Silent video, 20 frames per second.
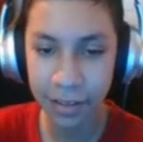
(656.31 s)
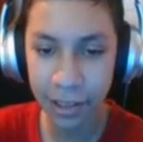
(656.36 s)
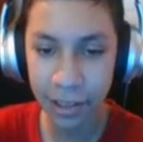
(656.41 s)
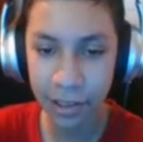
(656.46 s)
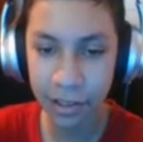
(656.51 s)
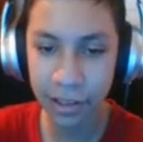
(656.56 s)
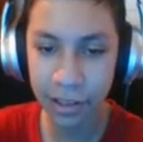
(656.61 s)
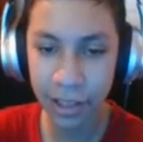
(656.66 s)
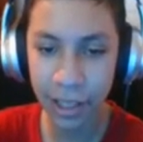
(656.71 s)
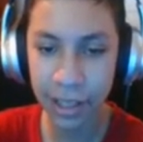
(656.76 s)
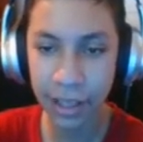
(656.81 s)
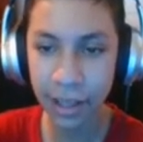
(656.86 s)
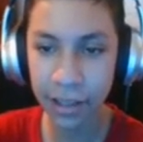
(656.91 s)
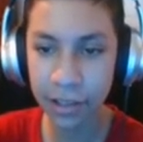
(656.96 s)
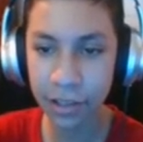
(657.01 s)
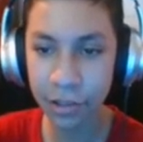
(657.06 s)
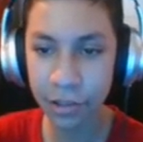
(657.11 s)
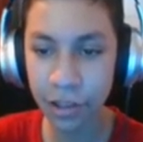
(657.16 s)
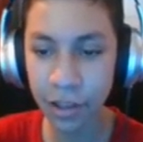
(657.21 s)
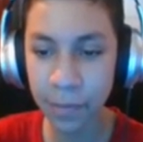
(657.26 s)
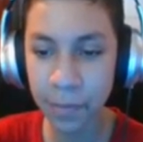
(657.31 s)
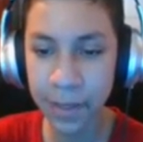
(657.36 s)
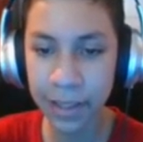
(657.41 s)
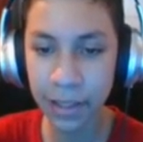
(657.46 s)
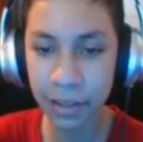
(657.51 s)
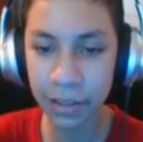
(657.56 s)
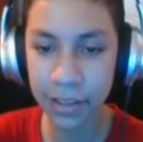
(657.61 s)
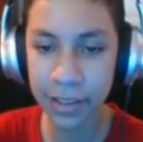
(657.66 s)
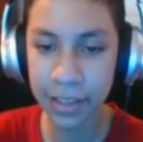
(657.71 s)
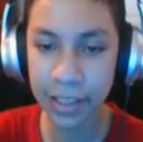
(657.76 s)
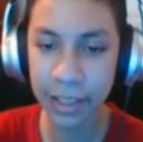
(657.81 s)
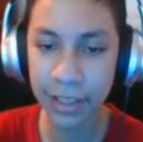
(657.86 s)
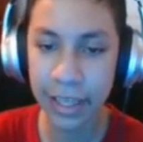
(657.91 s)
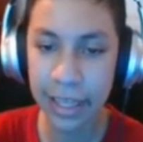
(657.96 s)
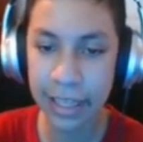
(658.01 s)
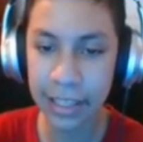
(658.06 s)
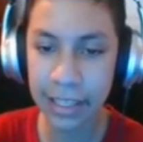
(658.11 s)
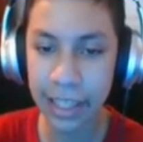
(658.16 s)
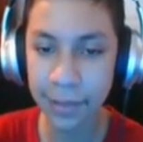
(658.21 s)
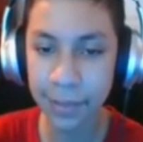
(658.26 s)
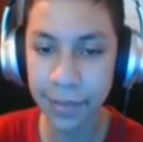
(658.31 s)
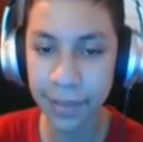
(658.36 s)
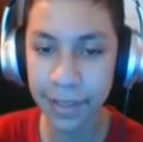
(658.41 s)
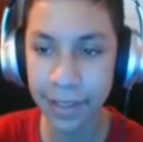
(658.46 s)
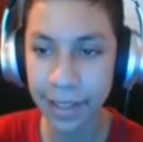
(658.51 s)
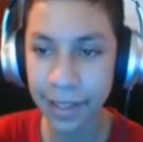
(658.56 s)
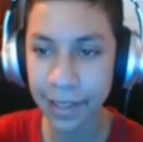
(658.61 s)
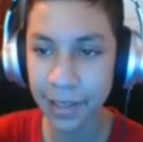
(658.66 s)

Also, it also drove me a little insane last time,